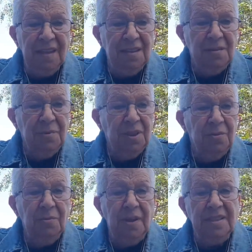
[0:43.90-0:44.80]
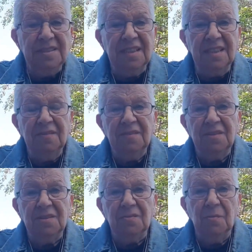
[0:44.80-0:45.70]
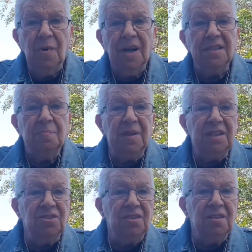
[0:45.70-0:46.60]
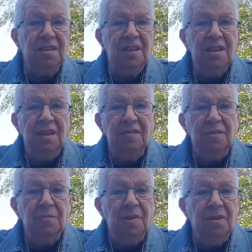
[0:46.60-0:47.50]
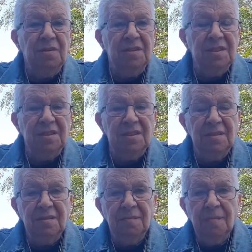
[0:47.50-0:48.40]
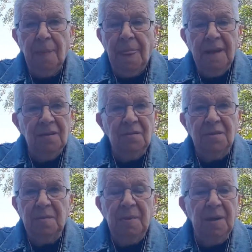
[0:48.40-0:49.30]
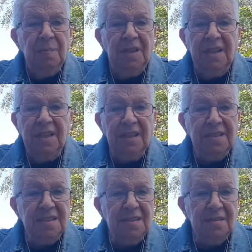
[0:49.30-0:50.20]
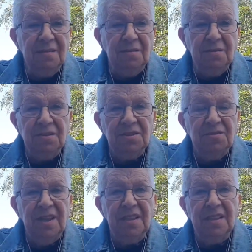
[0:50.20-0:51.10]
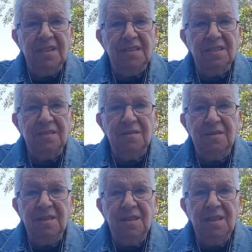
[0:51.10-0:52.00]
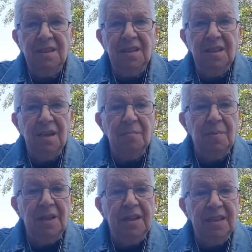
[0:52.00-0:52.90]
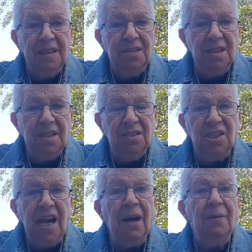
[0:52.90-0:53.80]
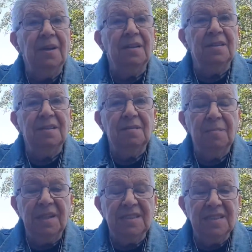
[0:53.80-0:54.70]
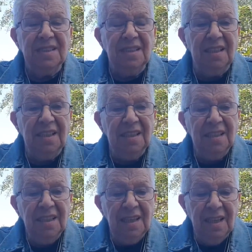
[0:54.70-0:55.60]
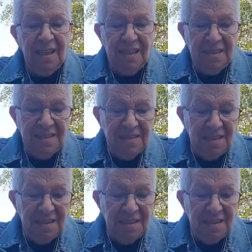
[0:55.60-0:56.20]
And we always think of the sort of wider picture of the world and all the people in it, all struggling to get by each hour, basically, and